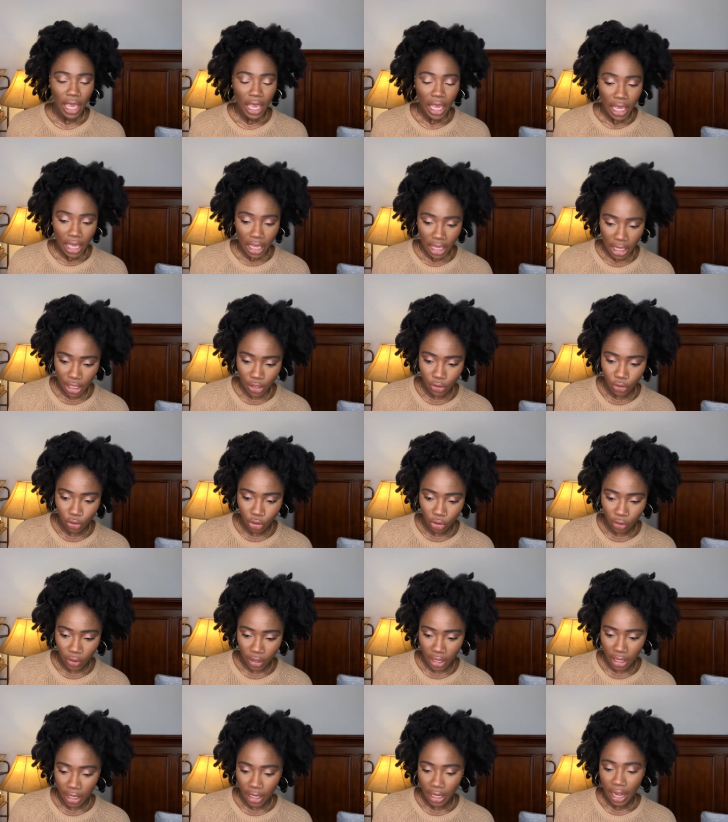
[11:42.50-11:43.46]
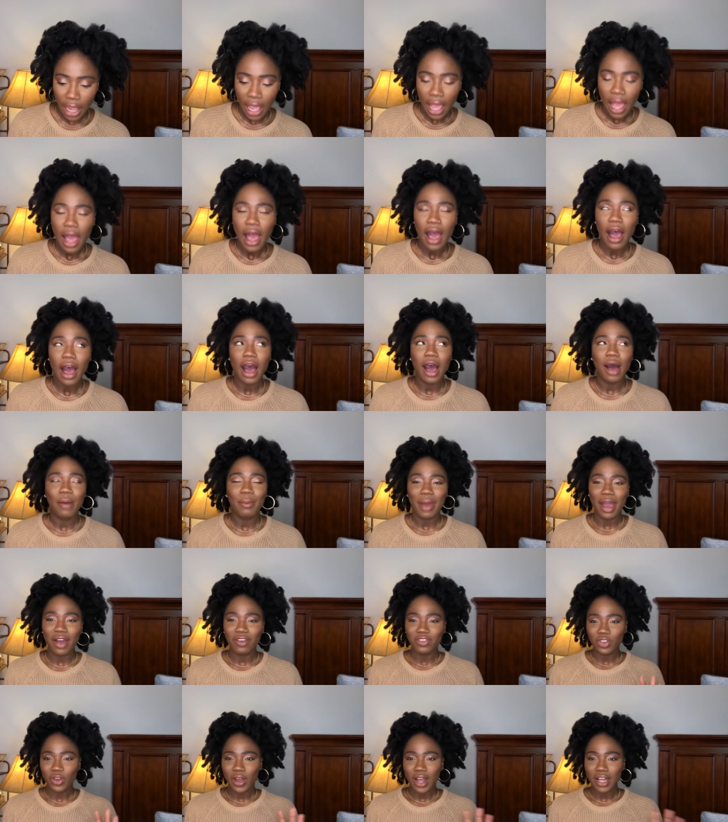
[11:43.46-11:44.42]
ignore it.
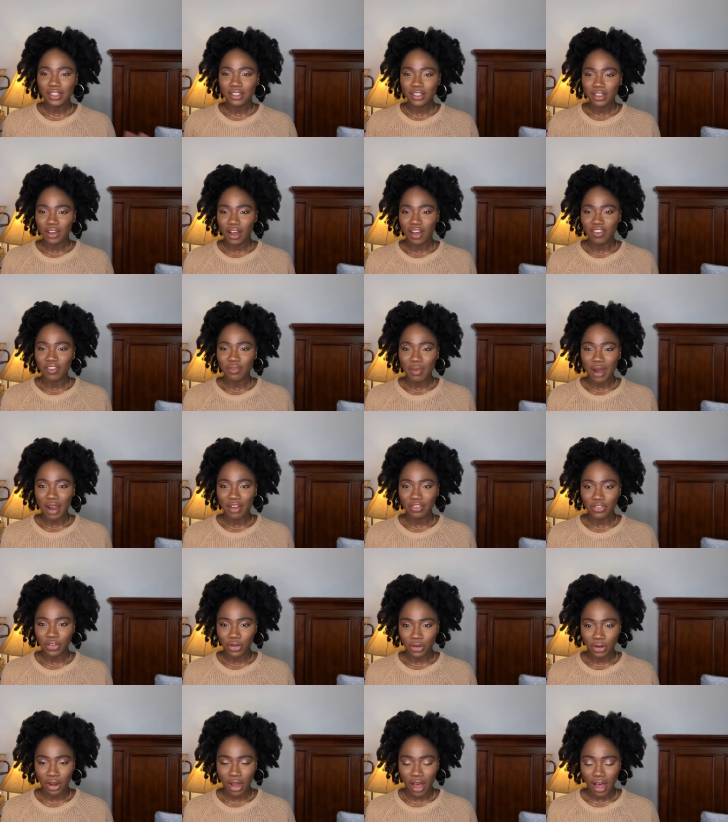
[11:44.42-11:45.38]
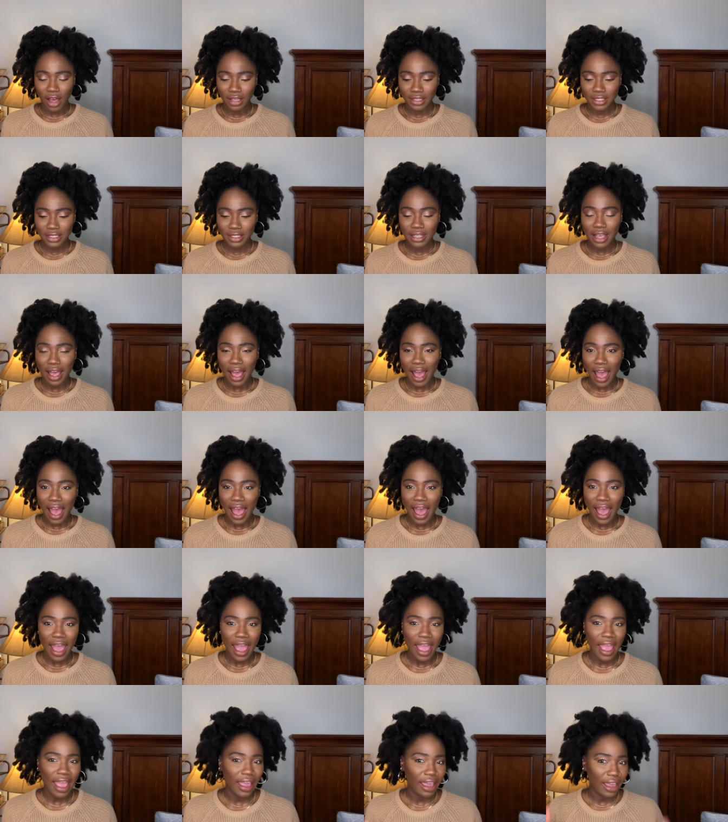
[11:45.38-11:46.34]
After I took off my locks,
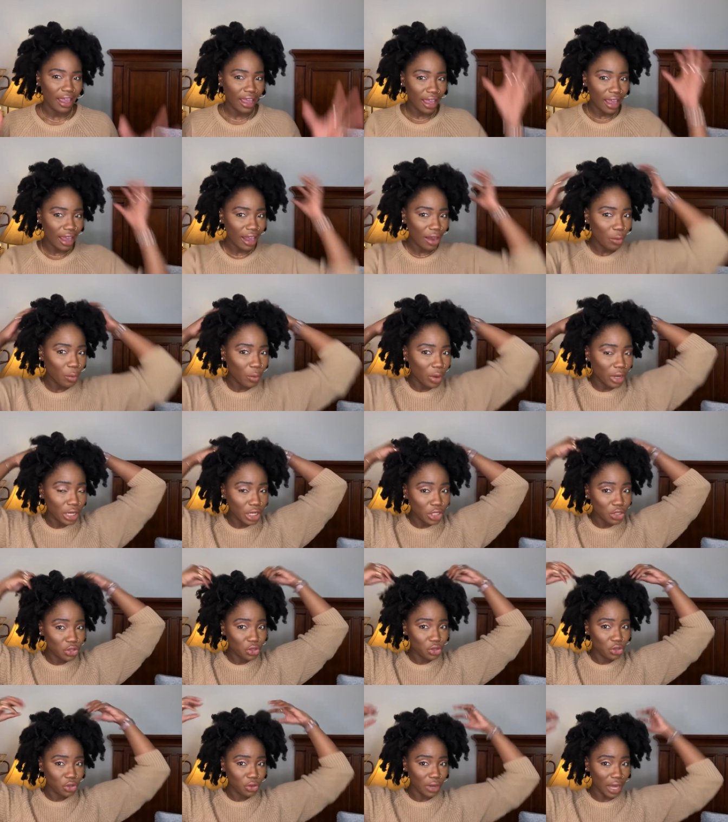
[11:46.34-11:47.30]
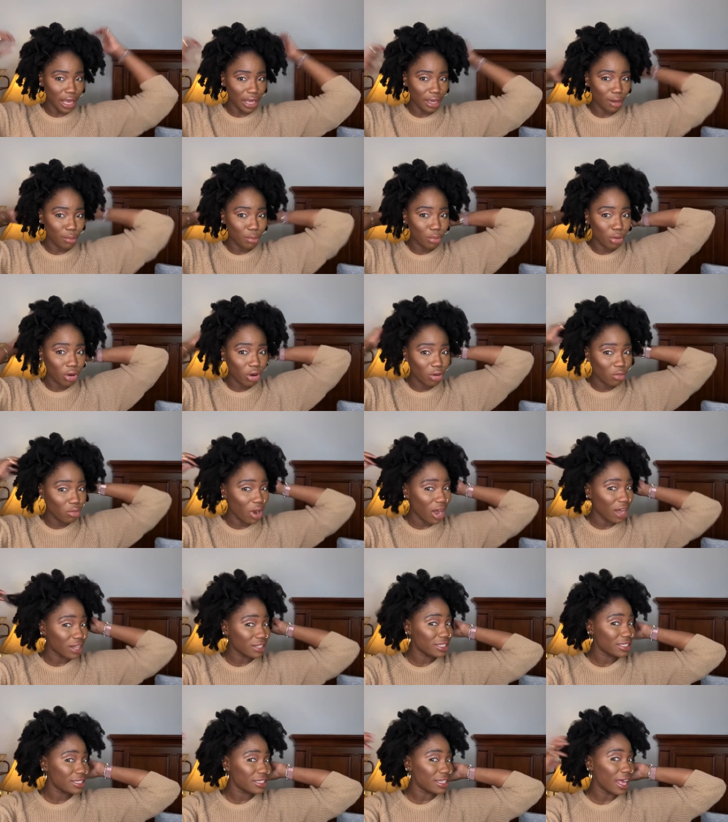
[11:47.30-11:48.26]
I wanted to do like a perm
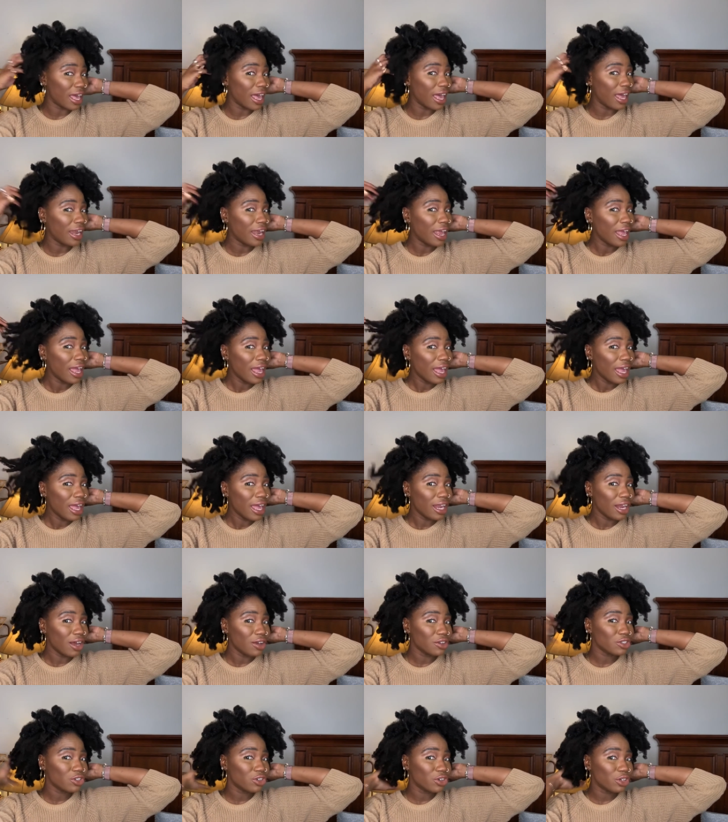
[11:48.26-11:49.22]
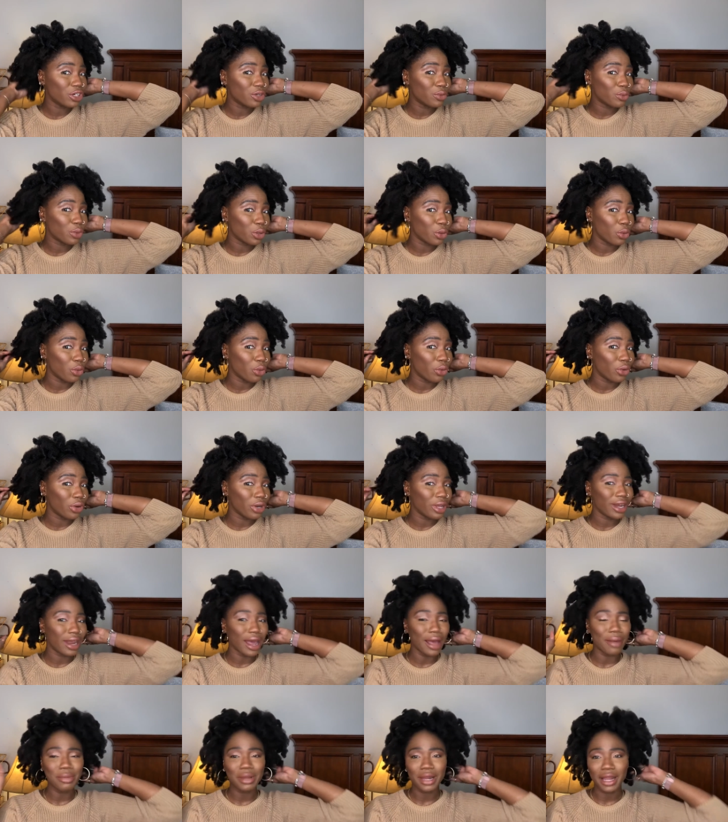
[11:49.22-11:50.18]
rod set, and I was going to record it.
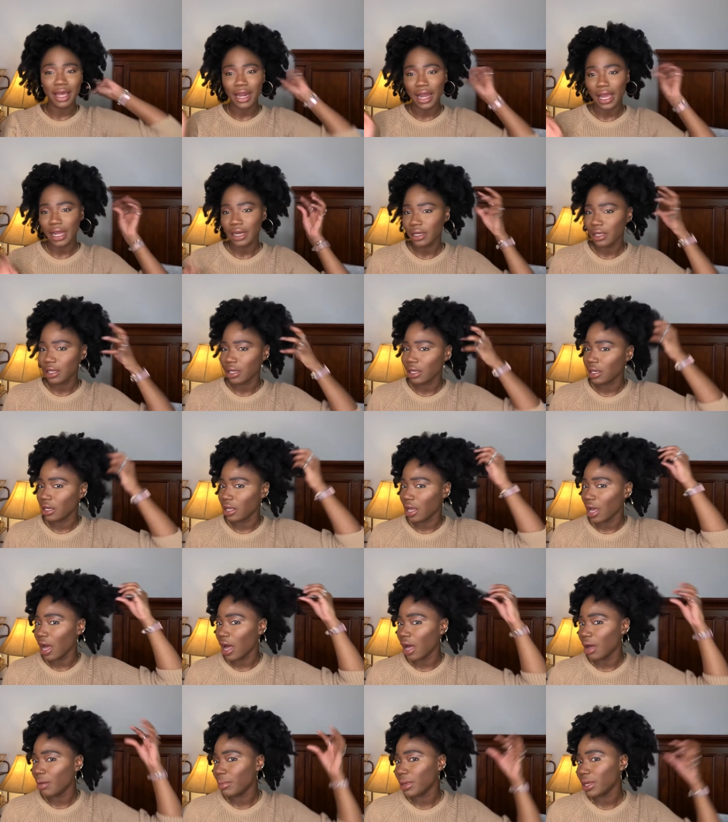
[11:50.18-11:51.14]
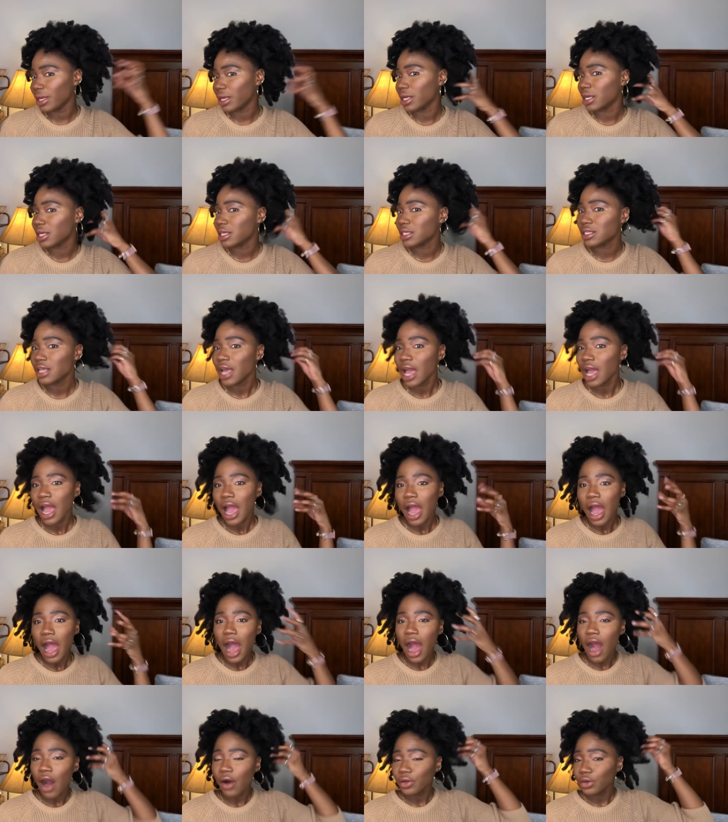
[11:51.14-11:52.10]
I'm glad I didn't, y'all, because
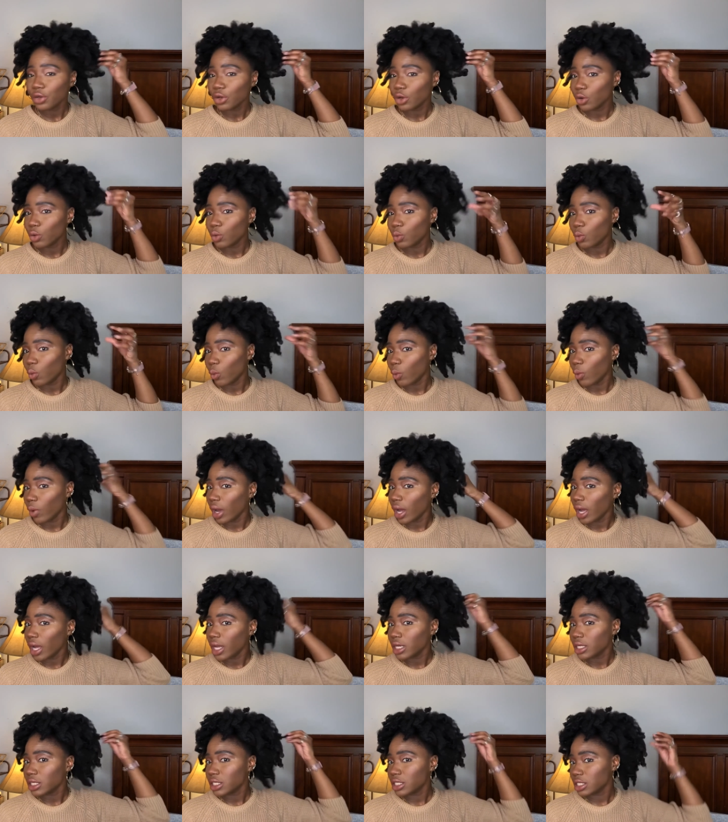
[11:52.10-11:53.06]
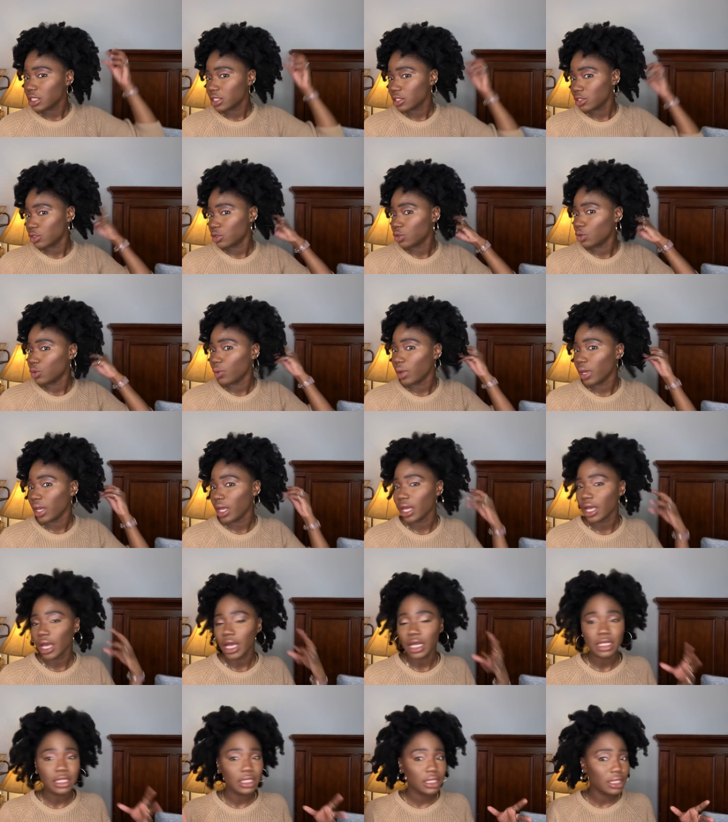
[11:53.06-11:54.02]
I don't know what she's doing.
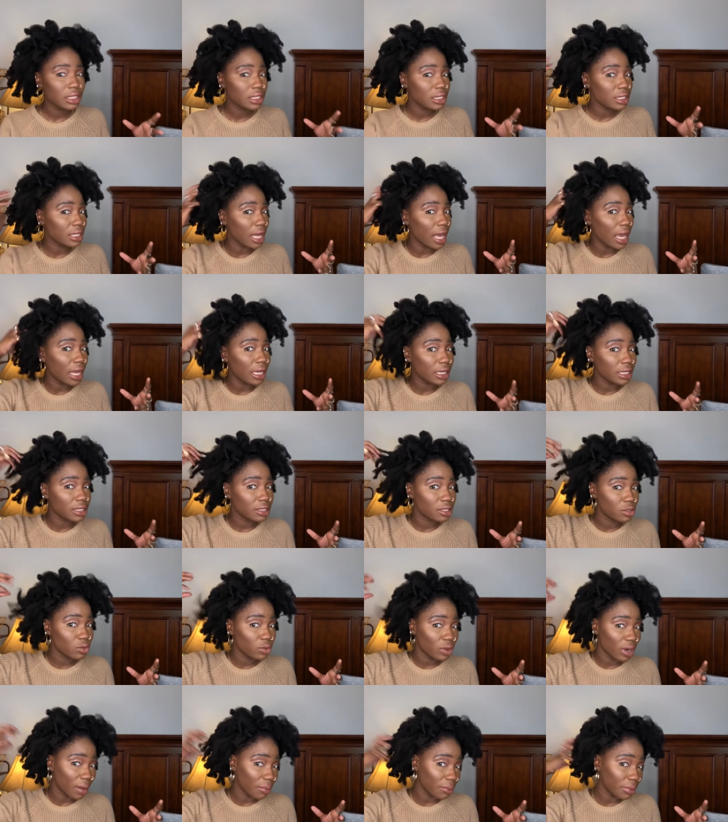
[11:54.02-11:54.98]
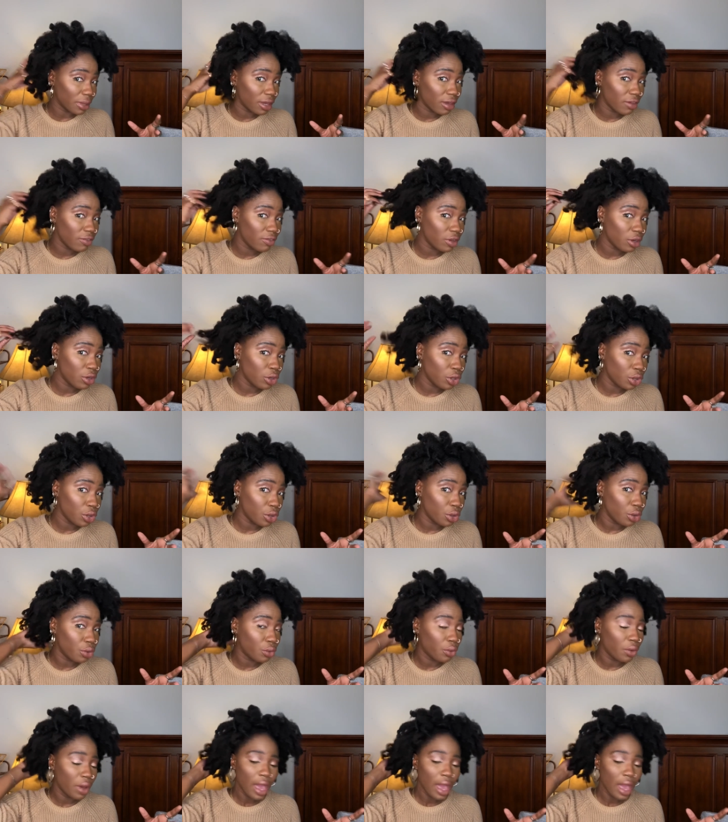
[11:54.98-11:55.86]
She's like, this is what I'm giving you,